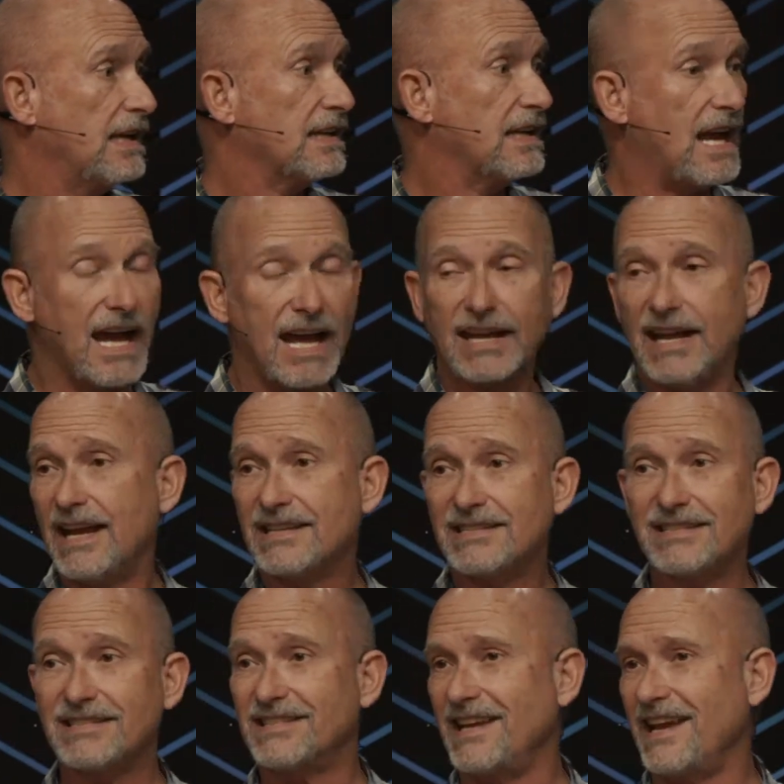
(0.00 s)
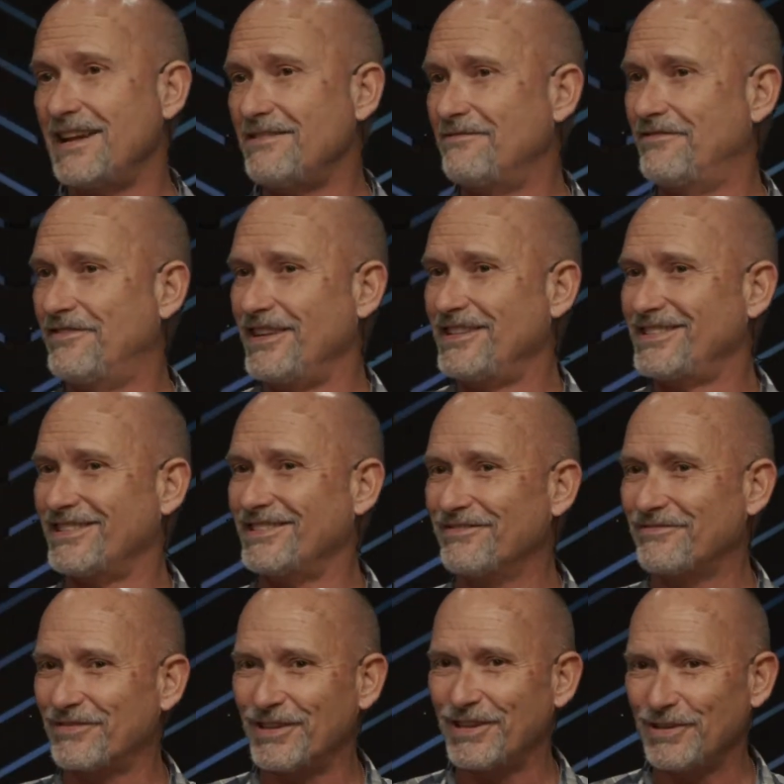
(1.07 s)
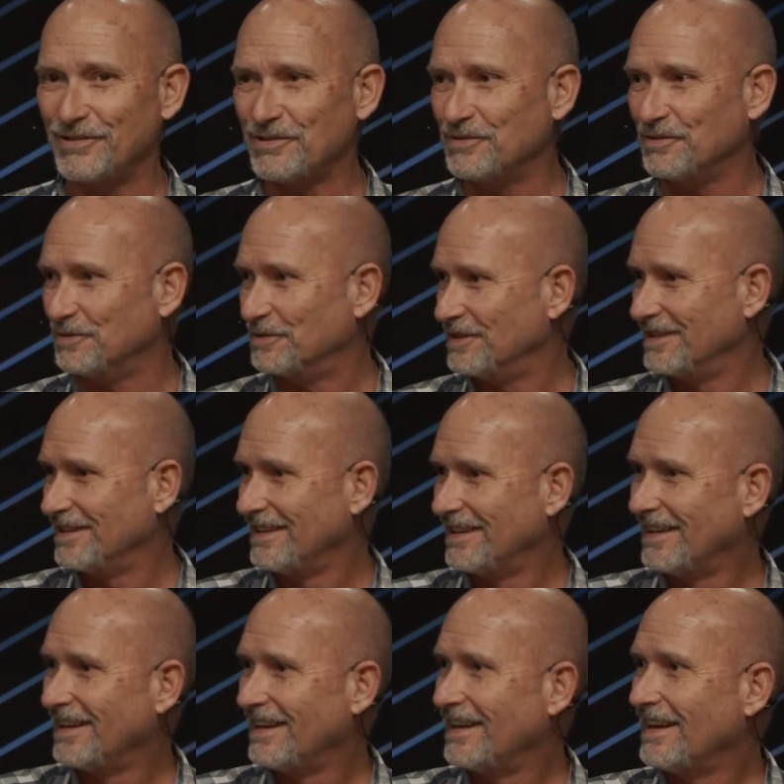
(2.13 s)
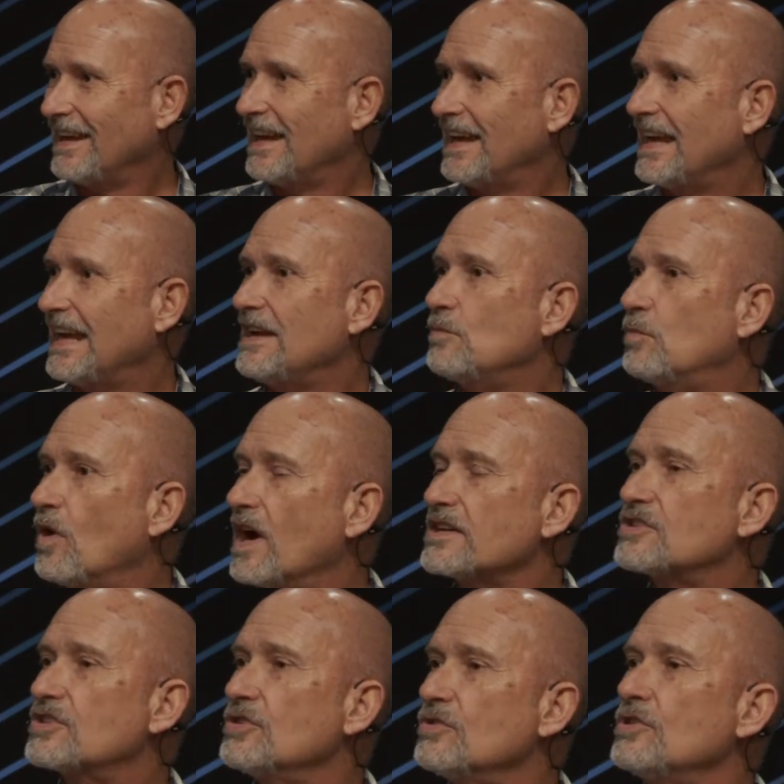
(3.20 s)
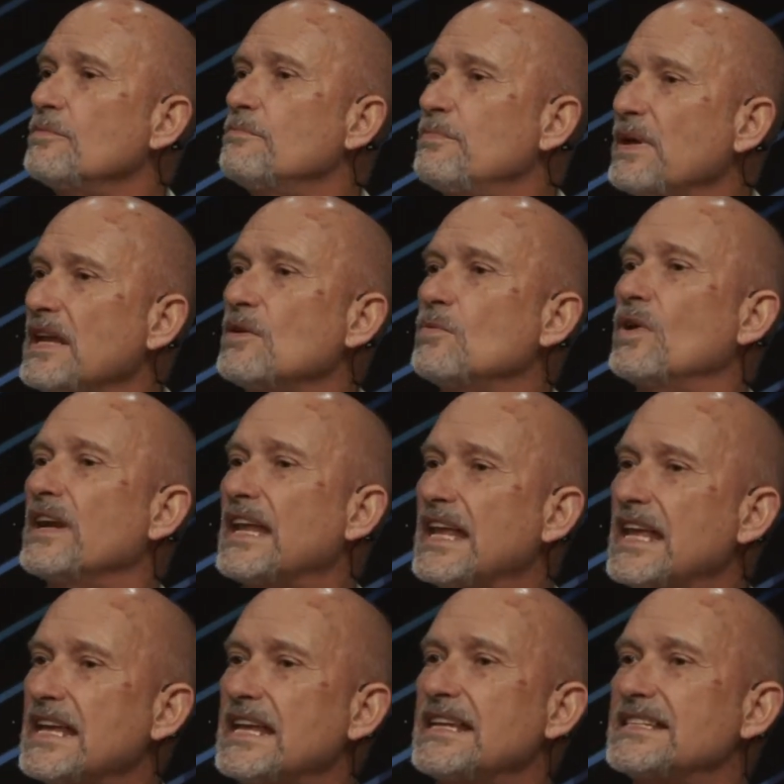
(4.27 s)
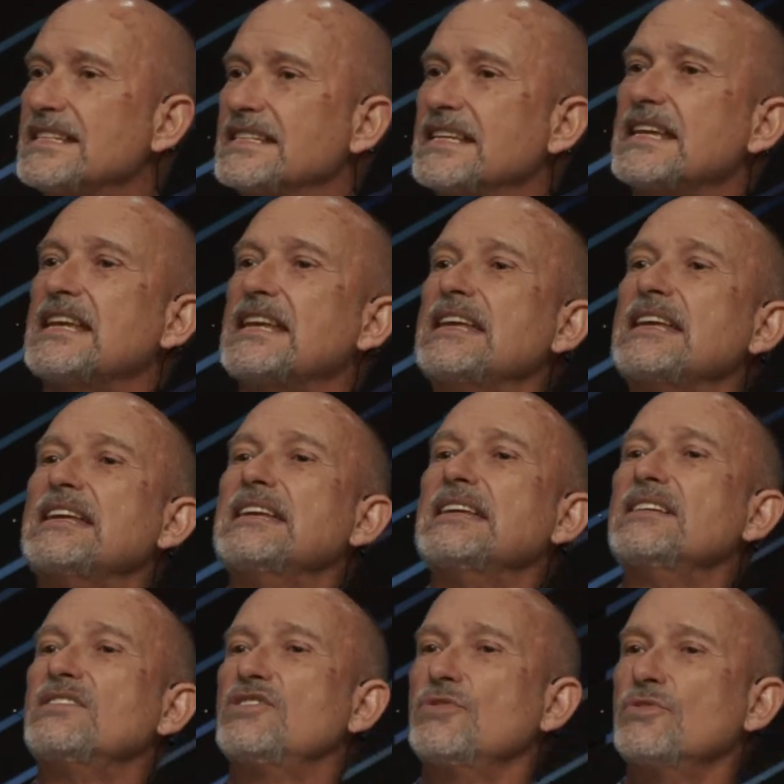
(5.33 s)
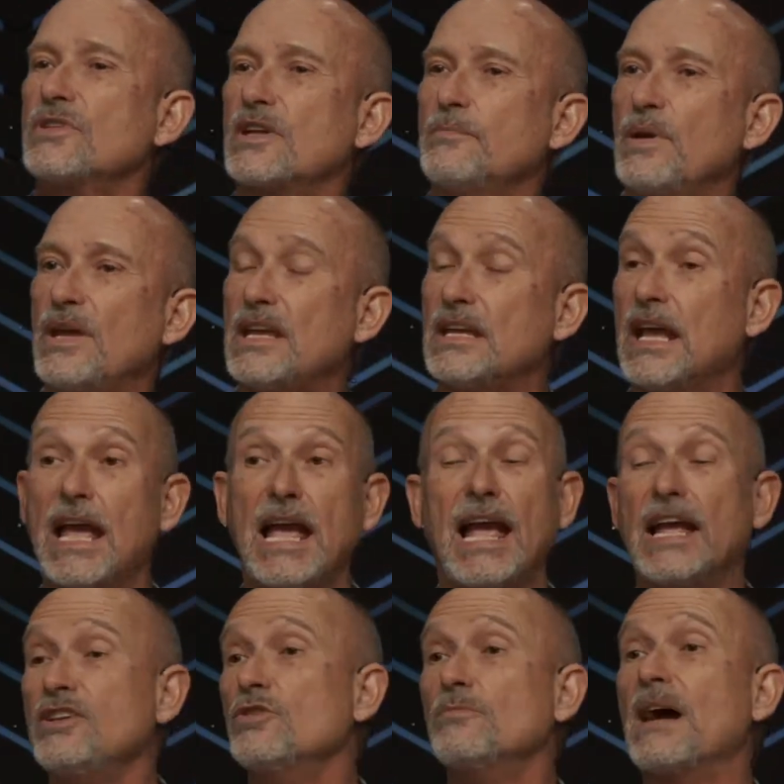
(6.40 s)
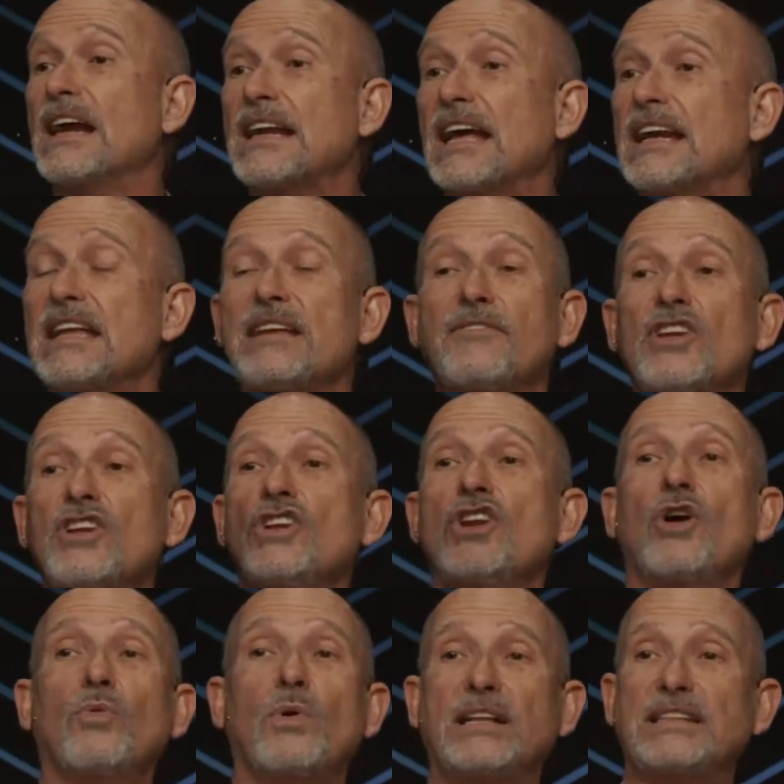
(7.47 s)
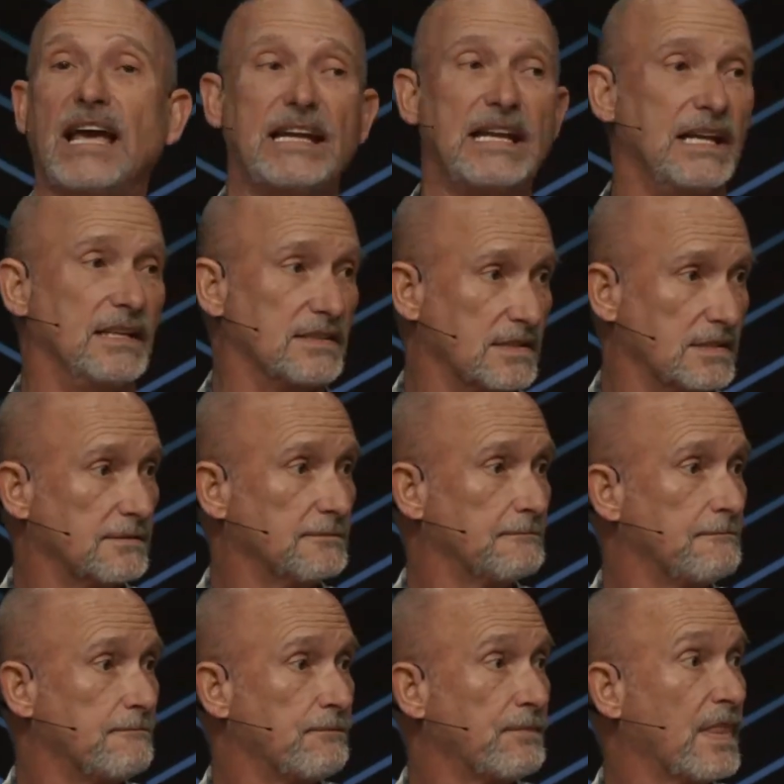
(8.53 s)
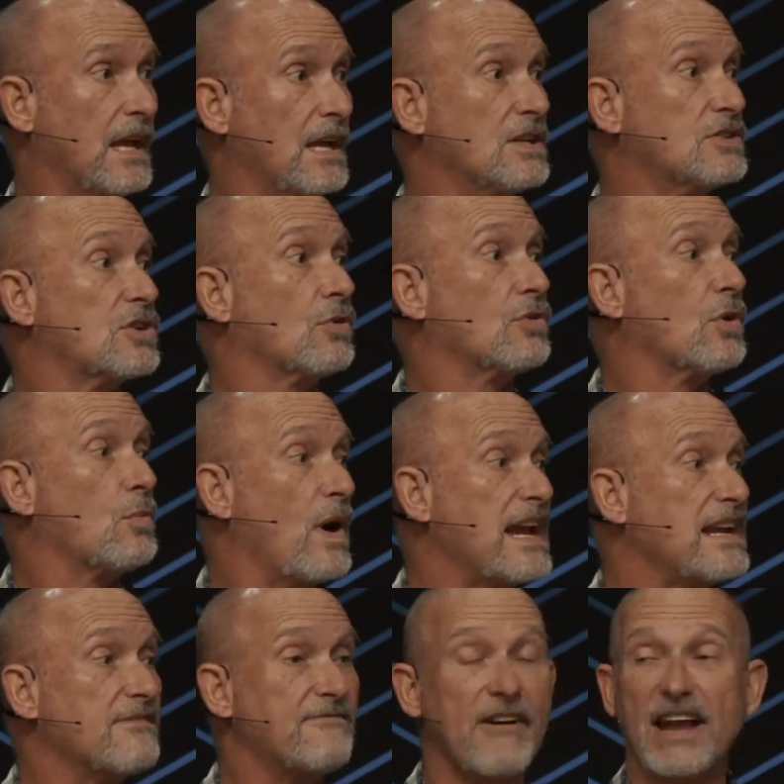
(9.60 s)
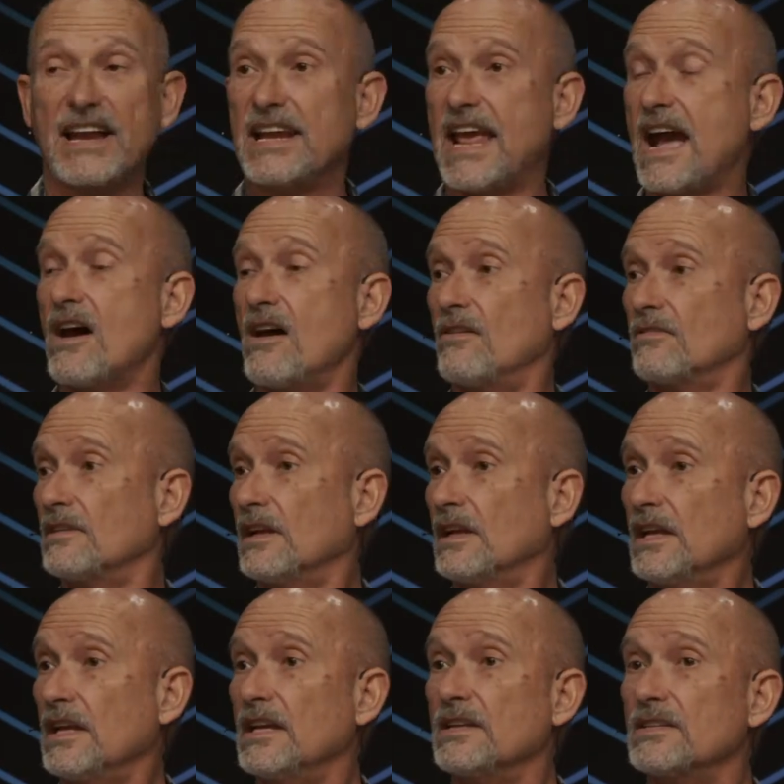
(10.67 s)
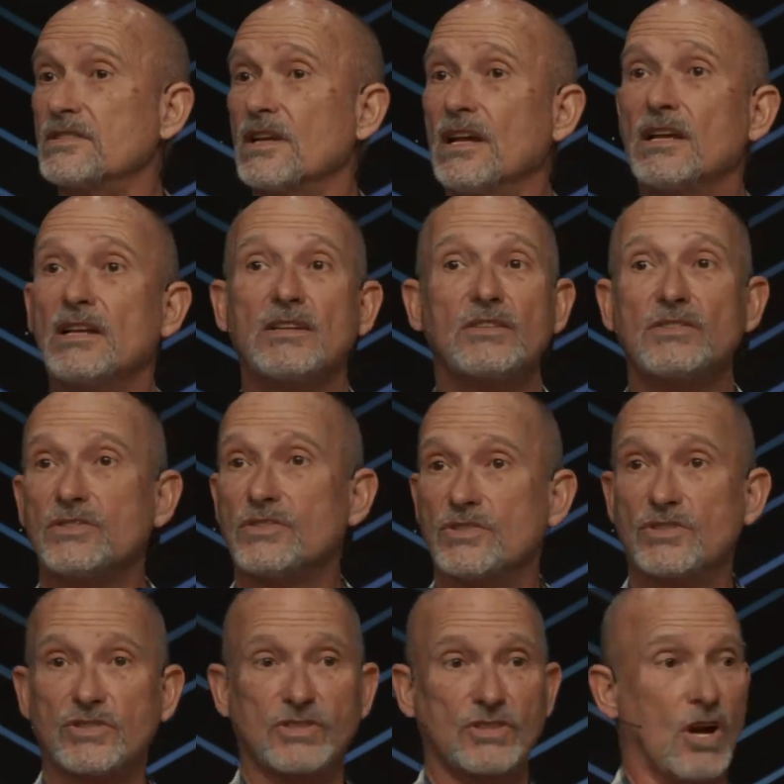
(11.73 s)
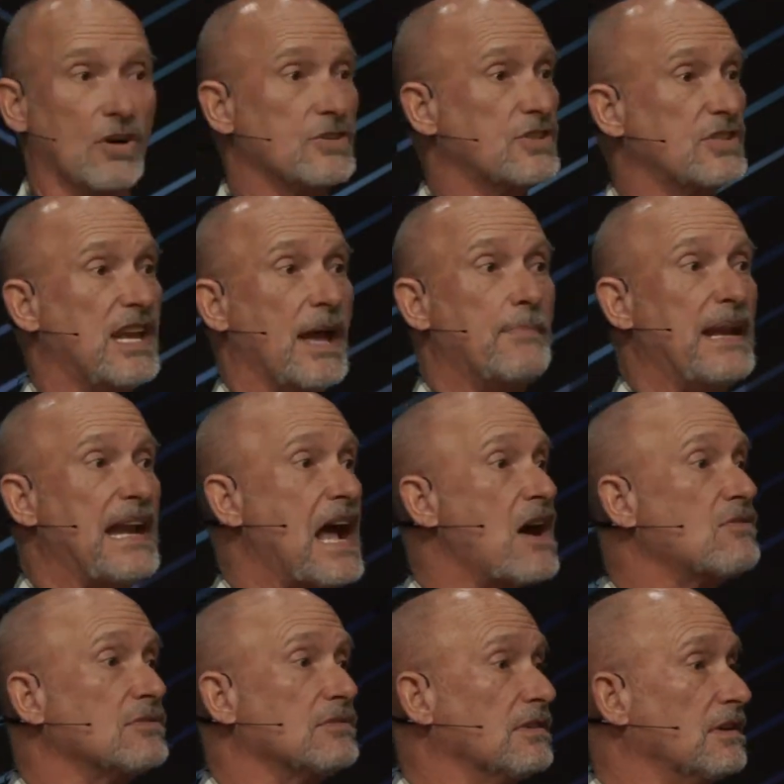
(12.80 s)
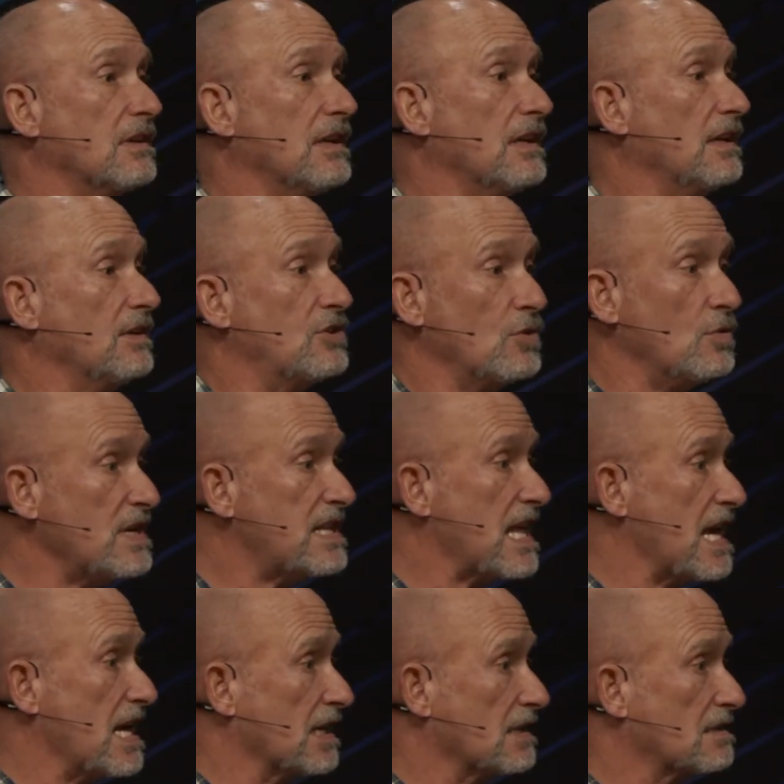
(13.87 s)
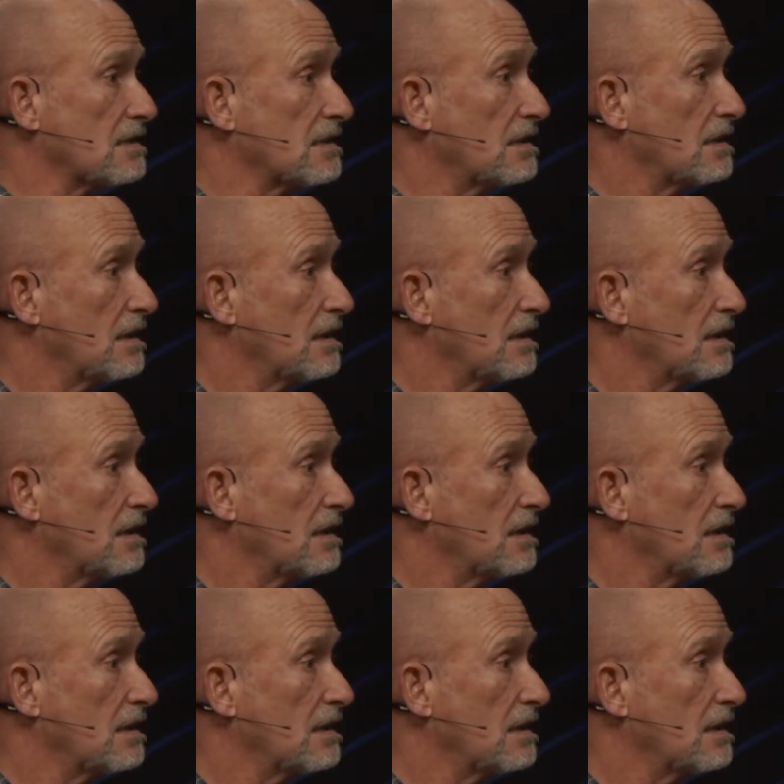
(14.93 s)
God has the same vision for you. He wants you to be what he sees you can be. And you might not even know what that is. So the way to find out is start stepping out, doing things.